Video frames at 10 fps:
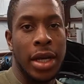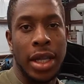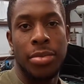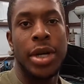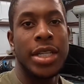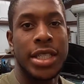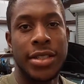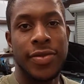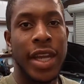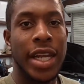in the
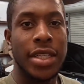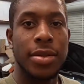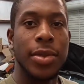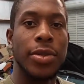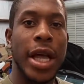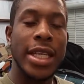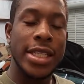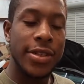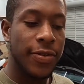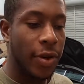process of getting some new
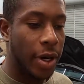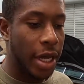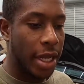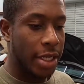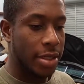lenses for it,